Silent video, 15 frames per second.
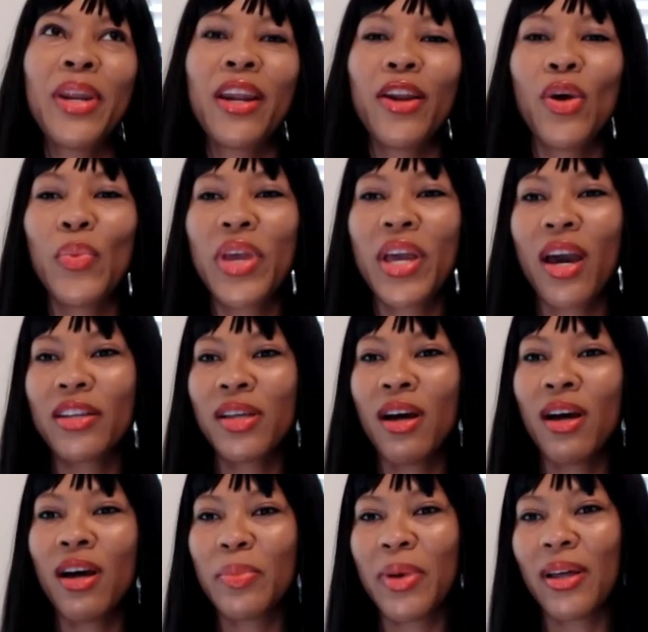I know we kind of
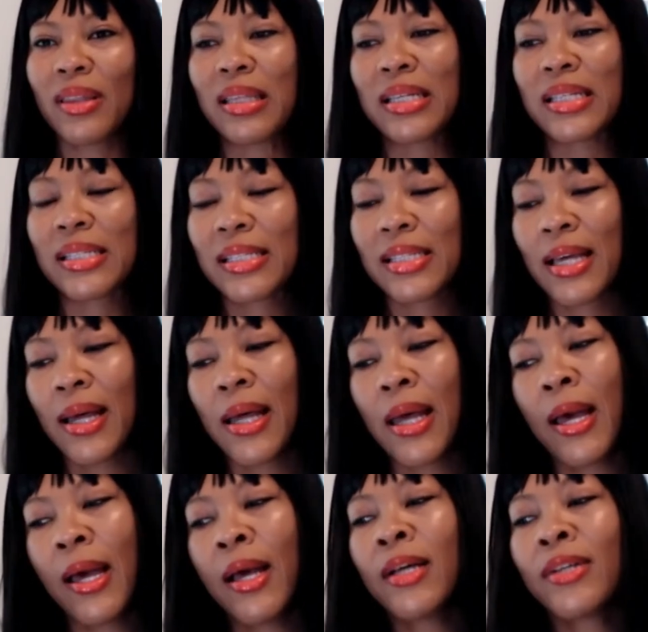talked about this. Yeah.
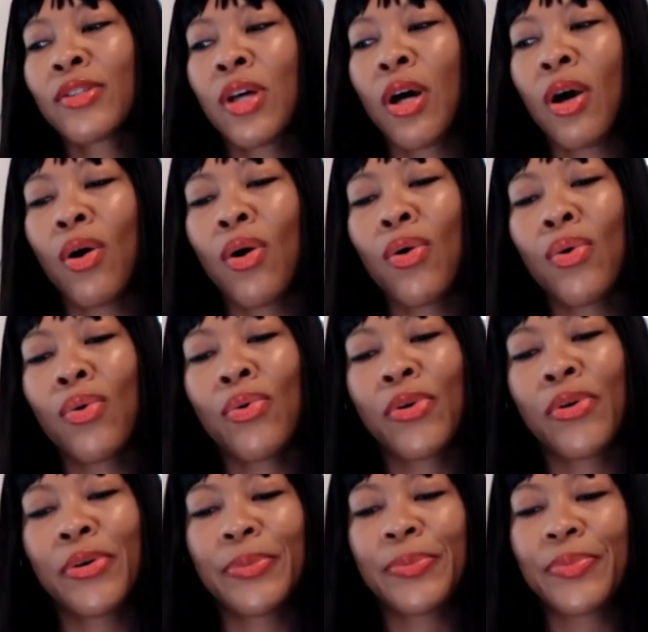So
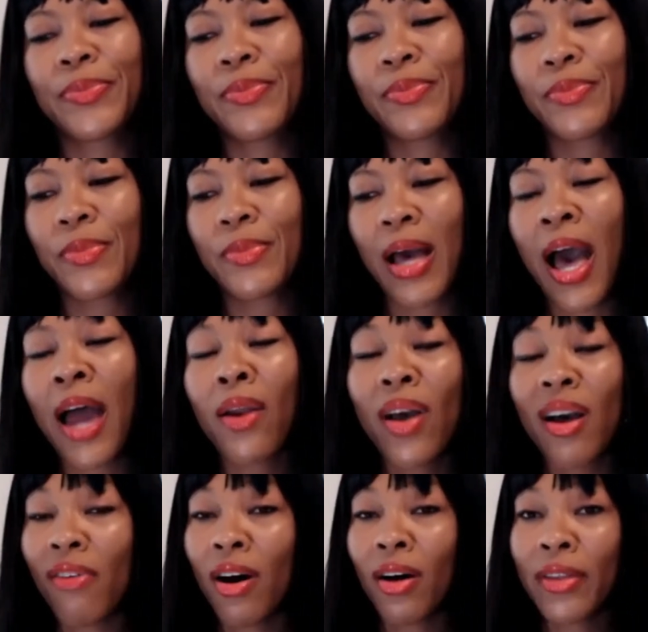I don't
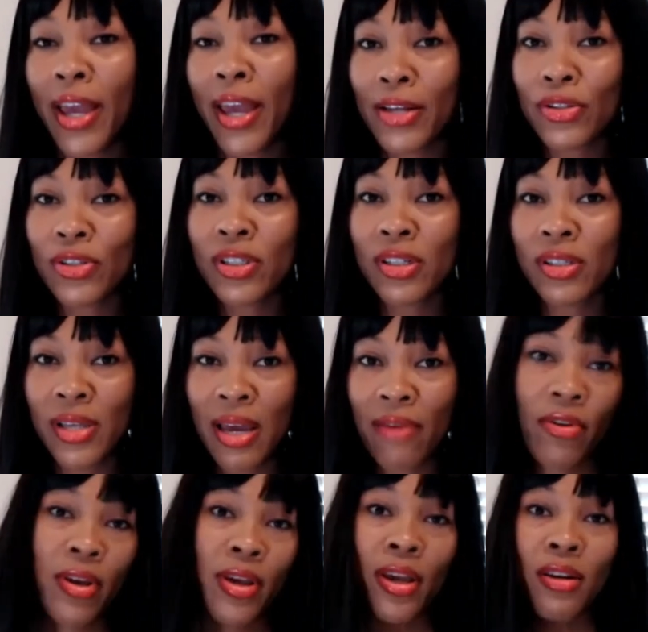have all the answers because
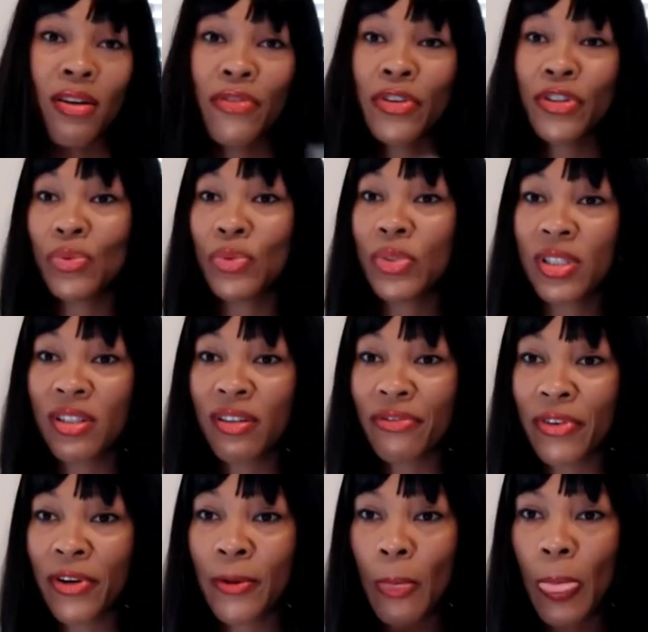every individual is
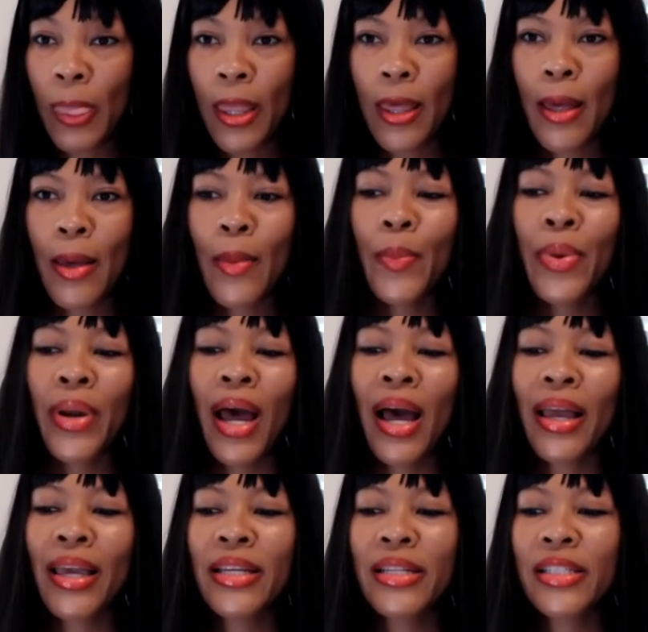different. Of course. But I
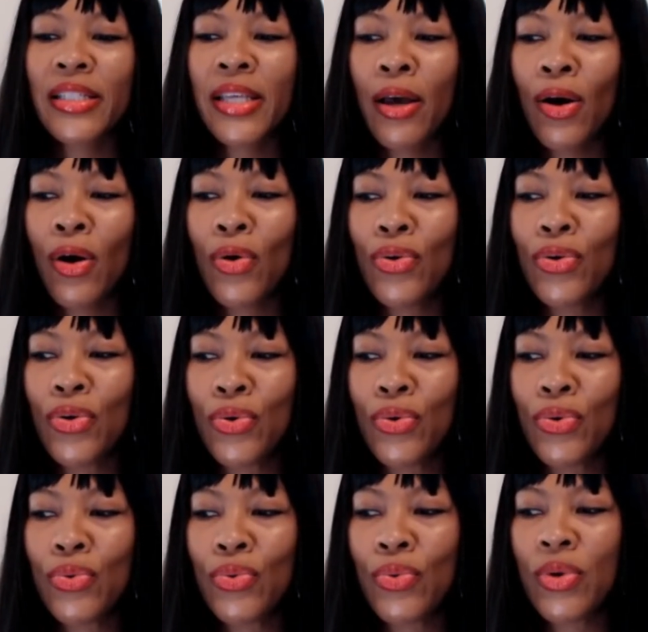can tell
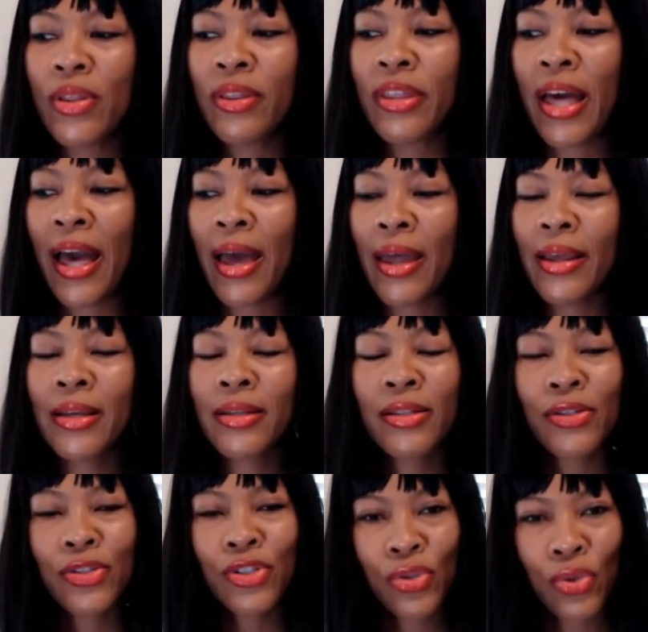you that it's
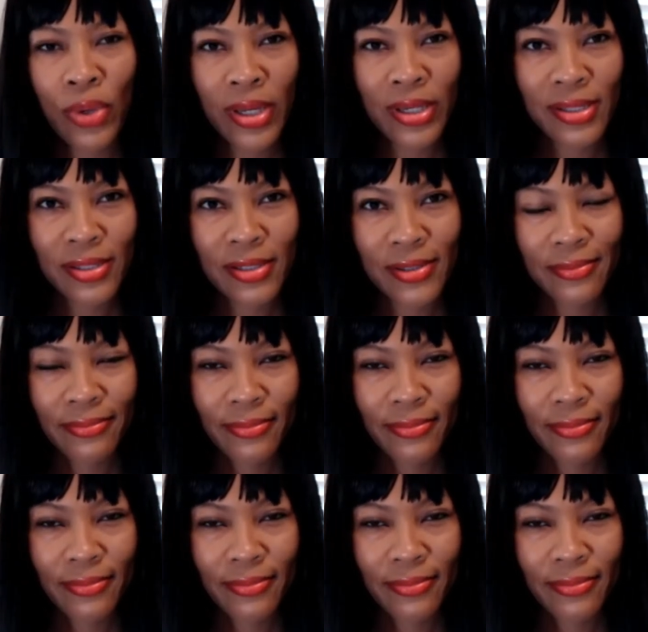a choice.